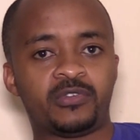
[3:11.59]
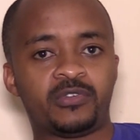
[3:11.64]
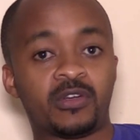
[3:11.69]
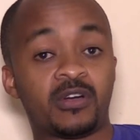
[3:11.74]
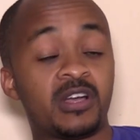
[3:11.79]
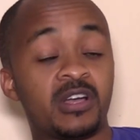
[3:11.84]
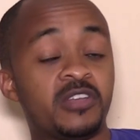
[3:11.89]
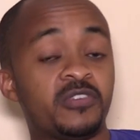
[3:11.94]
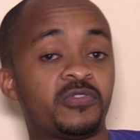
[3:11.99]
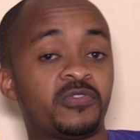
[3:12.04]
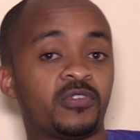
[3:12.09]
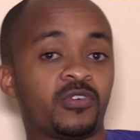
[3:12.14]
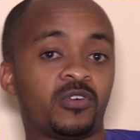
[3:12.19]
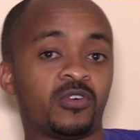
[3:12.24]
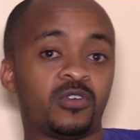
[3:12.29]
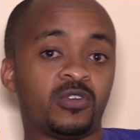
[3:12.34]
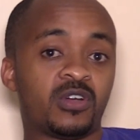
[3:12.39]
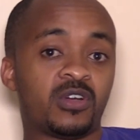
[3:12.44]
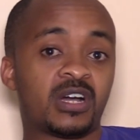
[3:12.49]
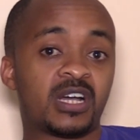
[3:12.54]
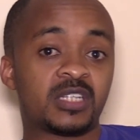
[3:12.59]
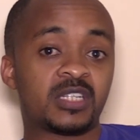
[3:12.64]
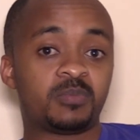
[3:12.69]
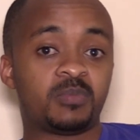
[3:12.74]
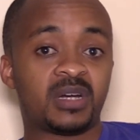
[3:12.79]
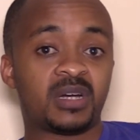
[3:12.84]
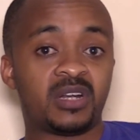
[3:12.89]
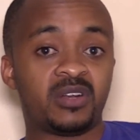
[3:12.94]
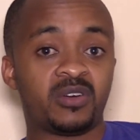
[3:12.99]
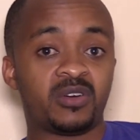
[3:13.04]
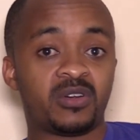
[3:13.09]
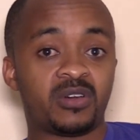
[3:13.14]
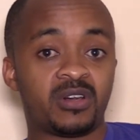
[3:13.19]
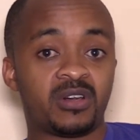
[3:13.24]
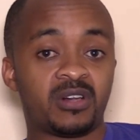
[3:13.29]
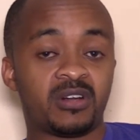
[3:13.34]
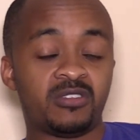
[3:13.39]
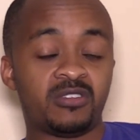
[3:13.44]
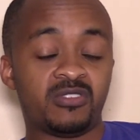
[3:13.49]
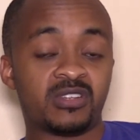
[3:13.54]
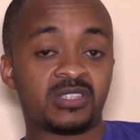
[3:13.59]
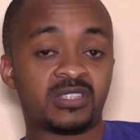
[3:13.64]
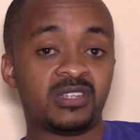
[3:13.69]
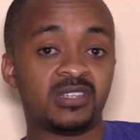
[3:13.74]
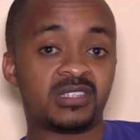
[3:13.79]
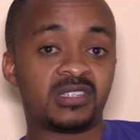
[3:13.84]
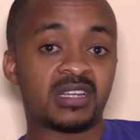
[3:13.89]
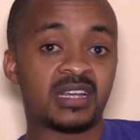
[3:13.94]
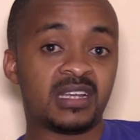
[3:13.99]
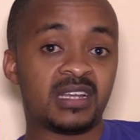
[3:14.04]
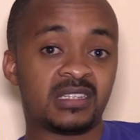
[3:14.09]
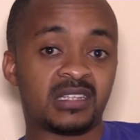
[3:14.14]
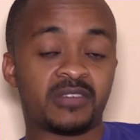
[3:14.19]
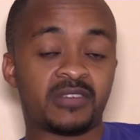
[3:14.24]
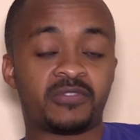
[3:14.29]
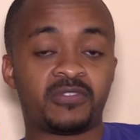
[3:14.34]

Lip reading: your wife or your husband or your sister is